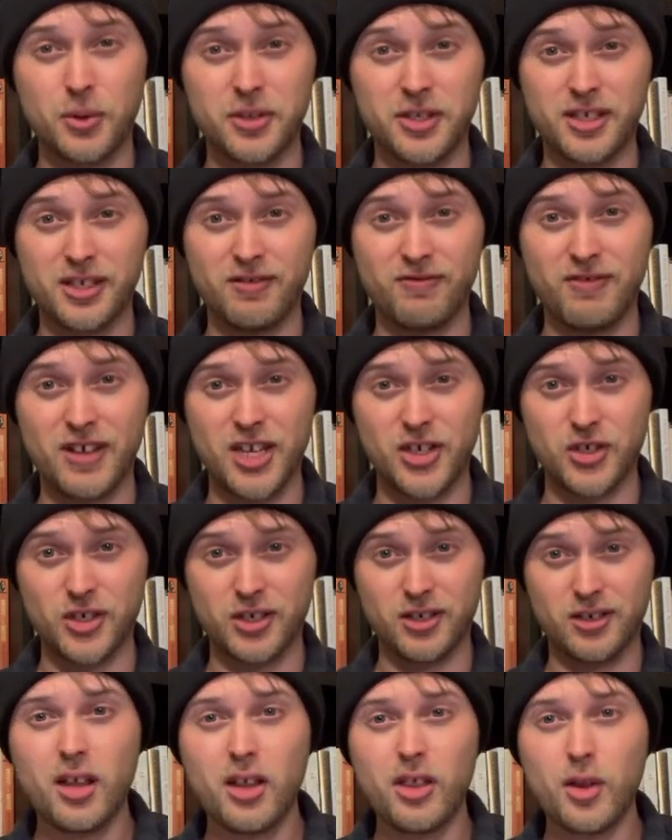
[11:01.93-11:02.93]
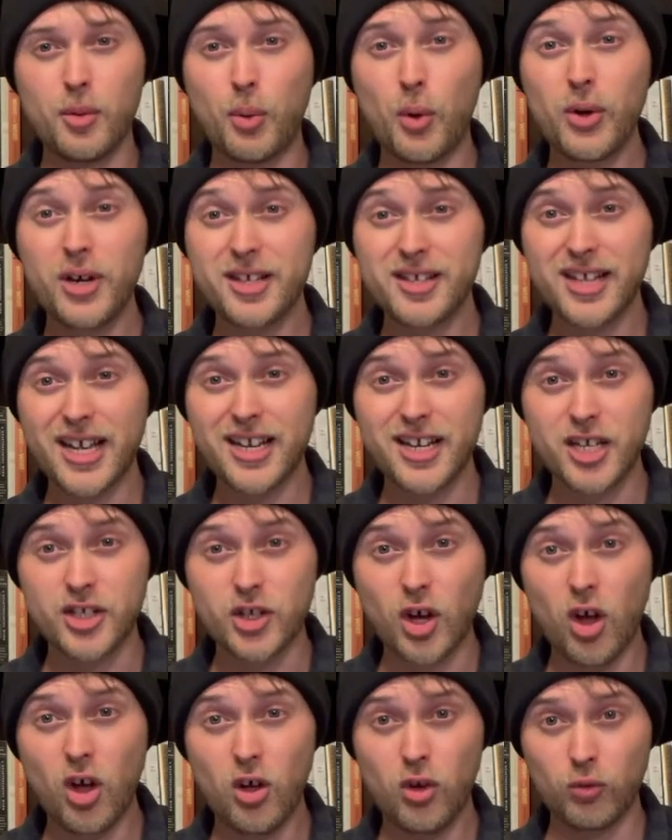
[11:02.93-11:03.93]
Putin's invasion. The point is that
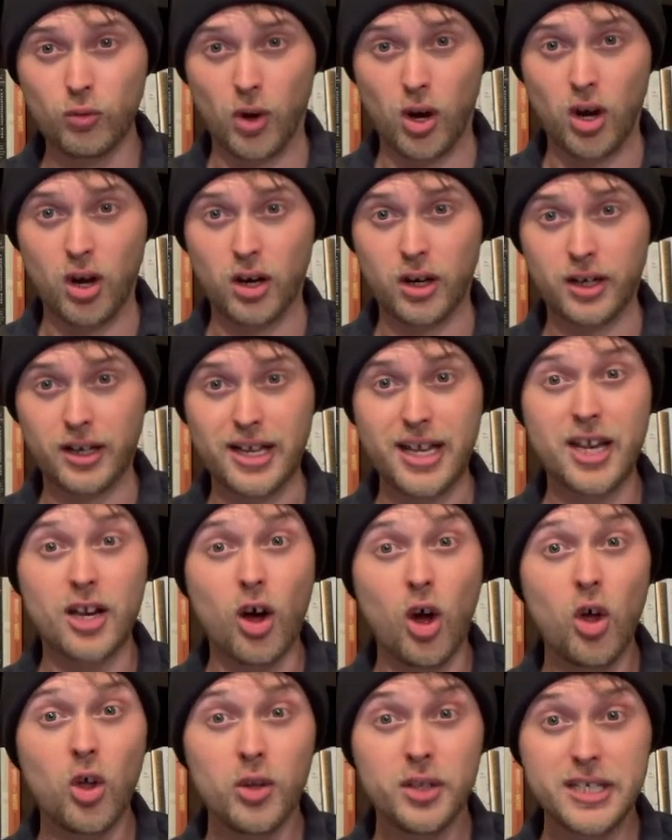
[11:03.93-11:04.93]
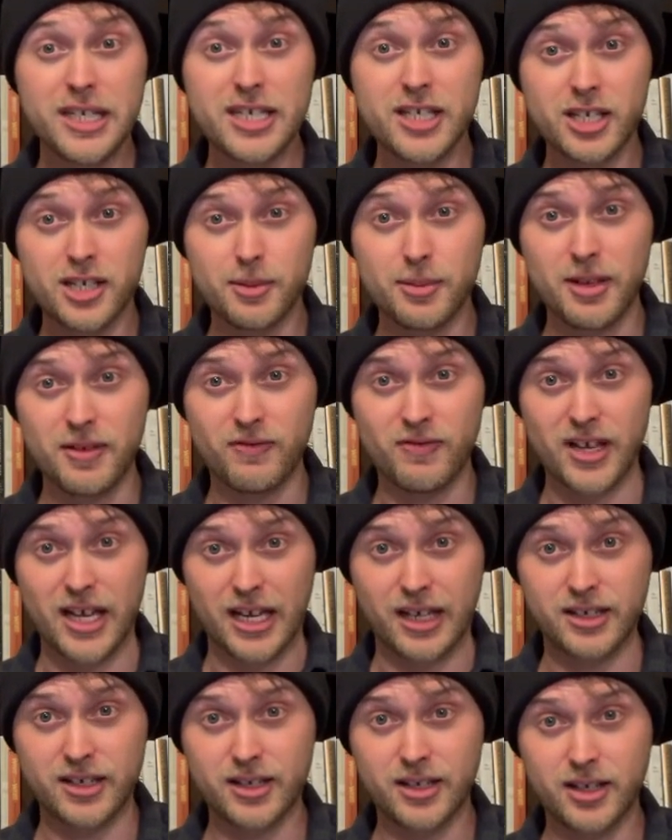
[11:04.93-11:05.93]
it's all wrong. It all needs to be
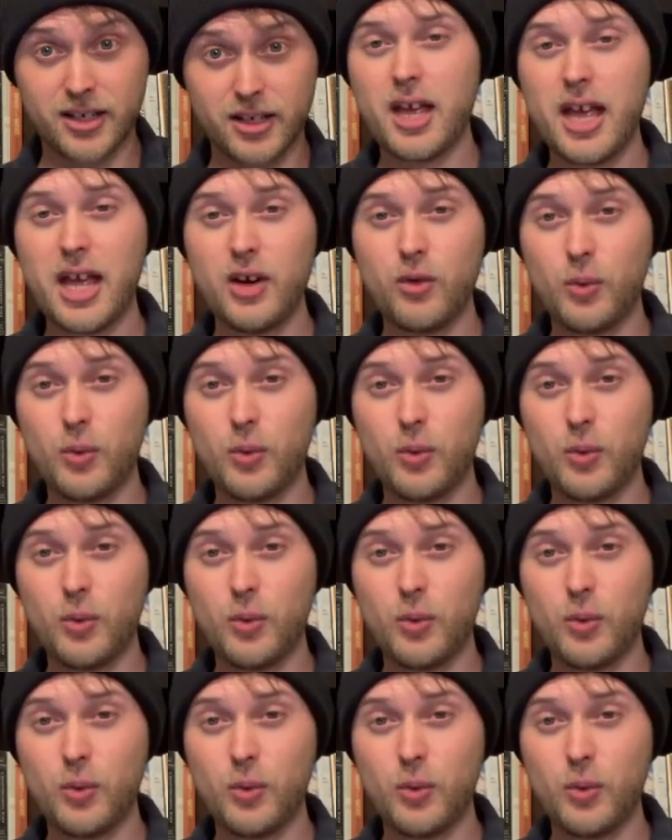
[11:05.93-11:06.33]
fixed.